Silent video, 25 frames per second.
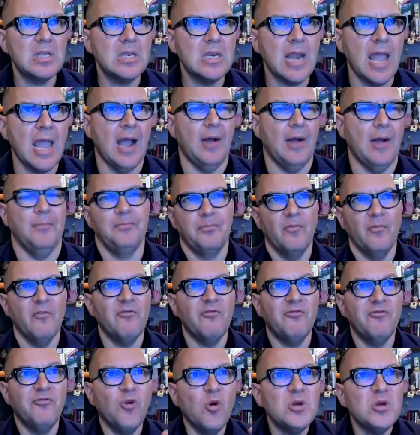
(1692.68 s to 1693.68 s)
Now,
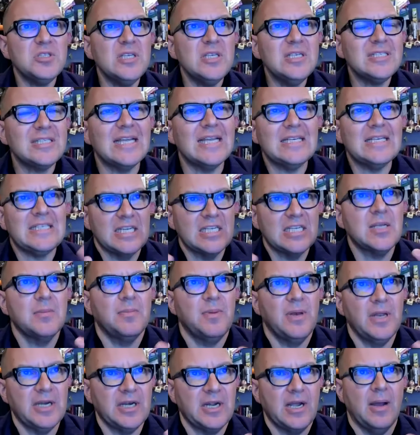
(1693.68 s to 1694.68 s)
forces that
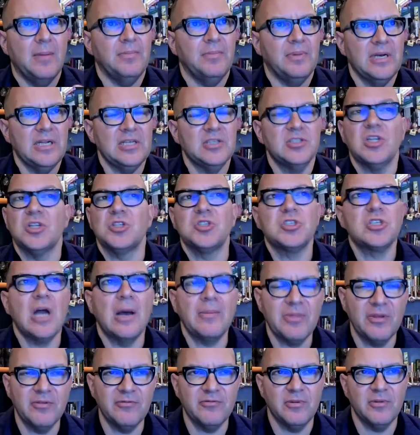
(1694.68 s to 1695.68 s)
discipline companies that
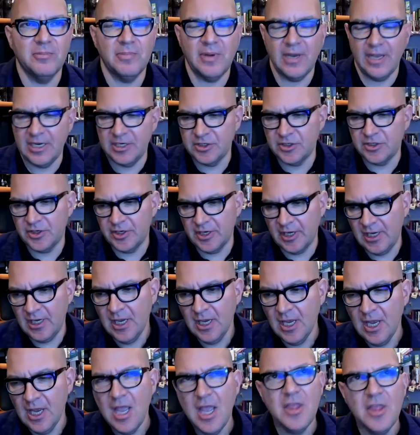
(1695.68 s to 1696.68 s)
stop them from playing dirty,
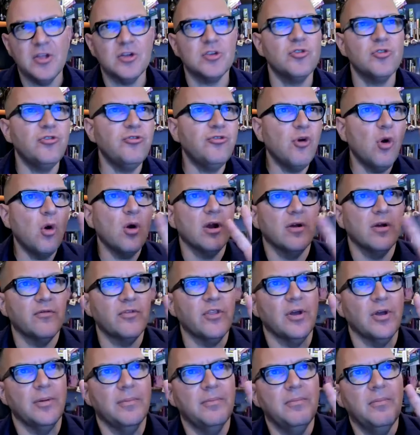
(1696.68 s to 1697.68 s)
there's four of
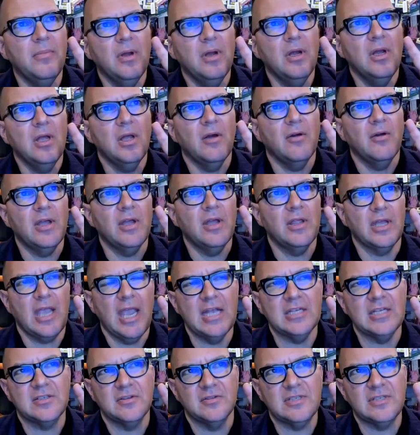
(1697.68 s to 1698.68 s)
them in the
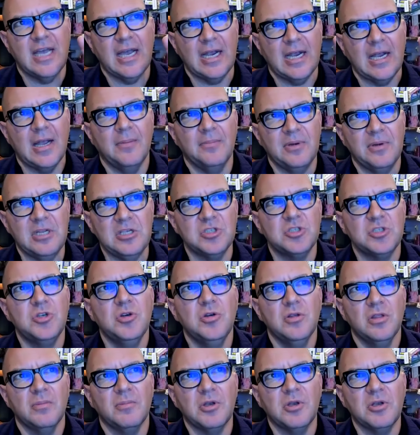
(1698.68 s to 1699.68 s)
case of tech companies.
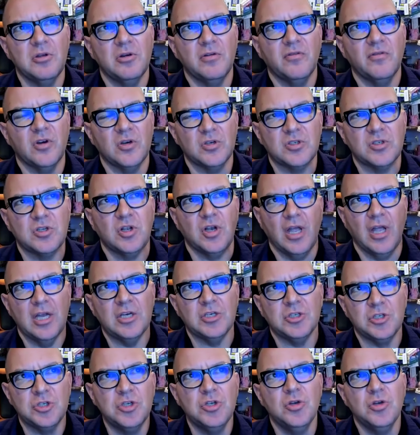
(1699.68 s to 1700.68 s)
Two of them are universal
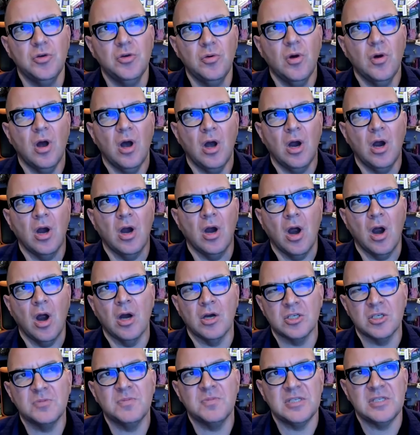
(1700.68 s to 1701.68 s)
and two are,
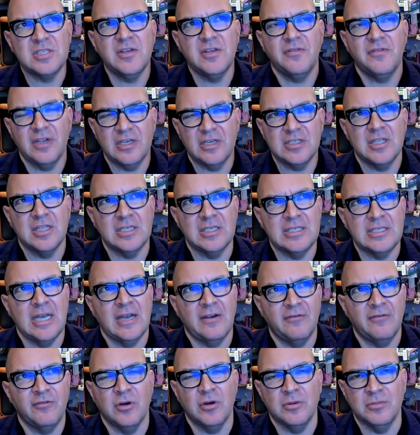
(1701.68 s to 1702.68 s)
are specific to the
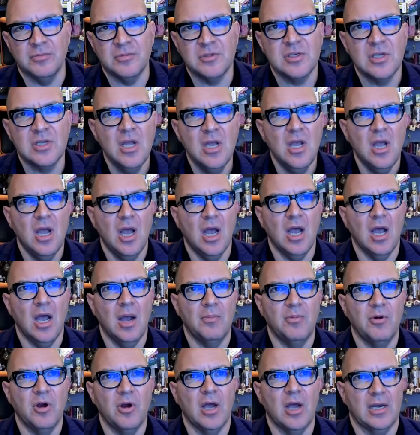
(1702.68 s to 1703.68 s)
tech firms
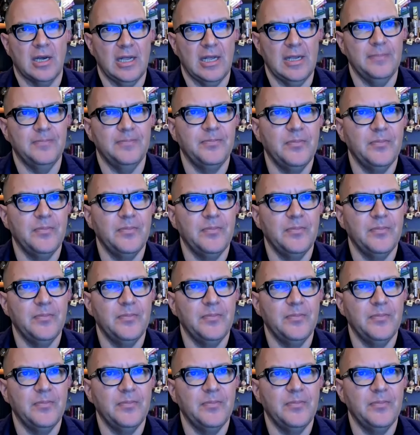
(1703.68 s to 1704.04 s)
uh, broadly.